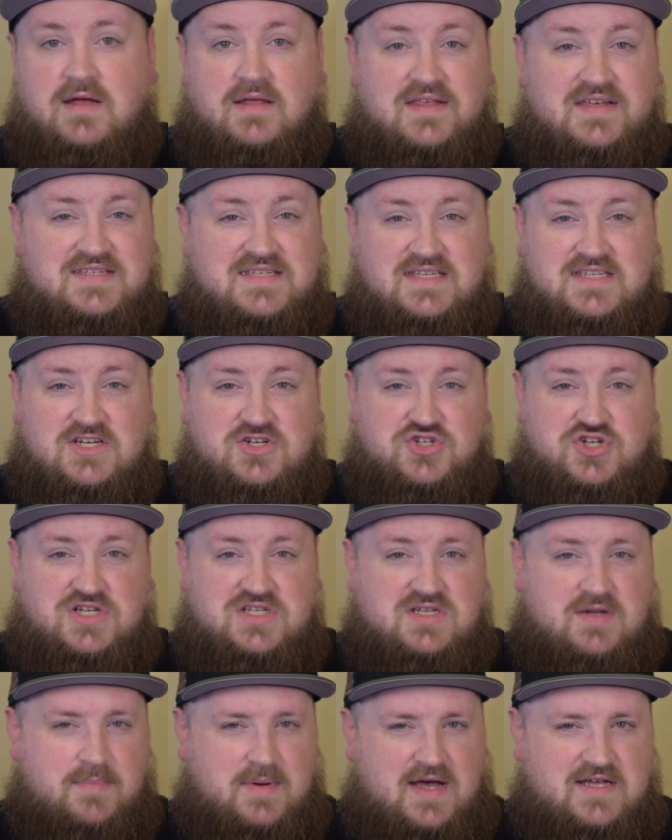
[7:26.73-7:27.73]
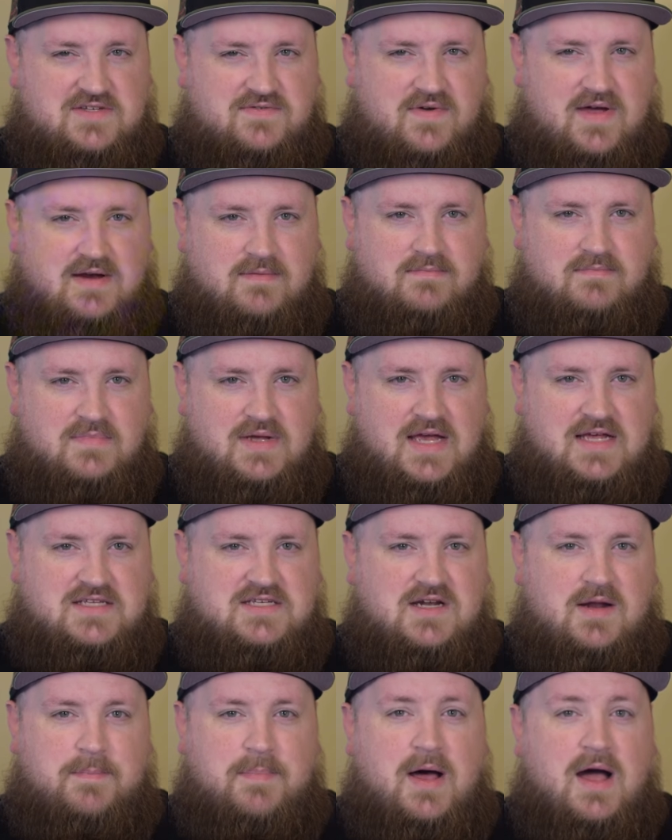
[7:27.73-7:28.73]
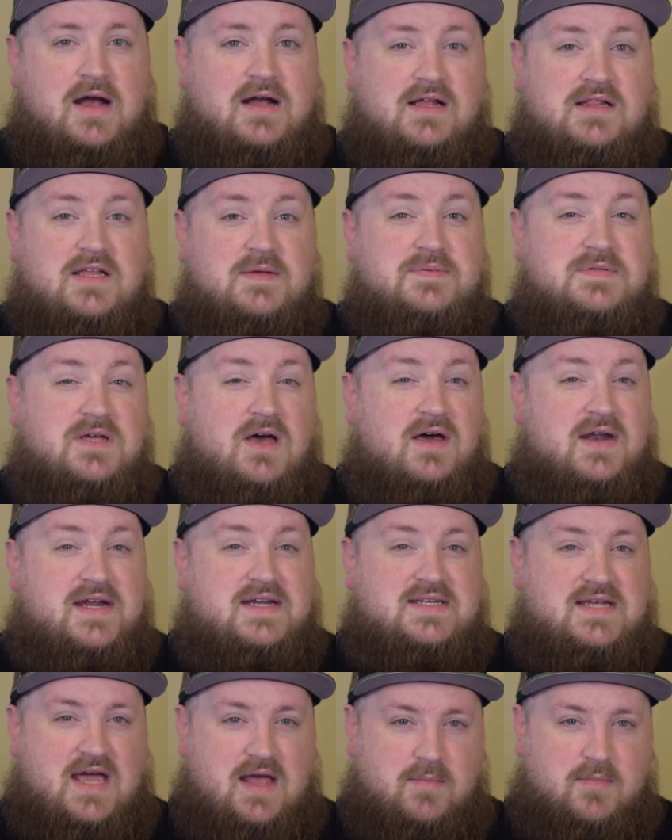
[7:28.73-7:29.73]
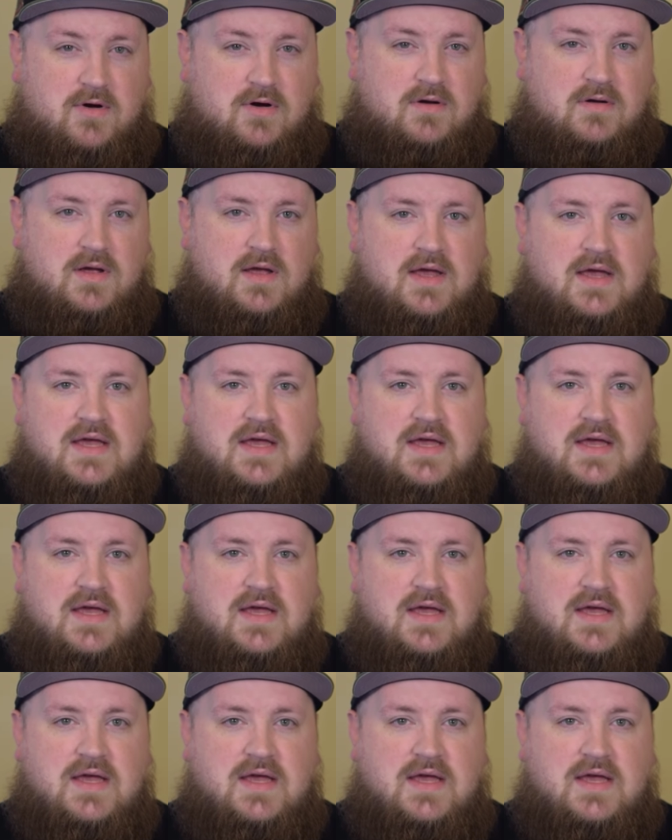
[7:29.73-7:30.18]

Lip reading: This isn't just a boss fight, it's an apocalypse on a timer.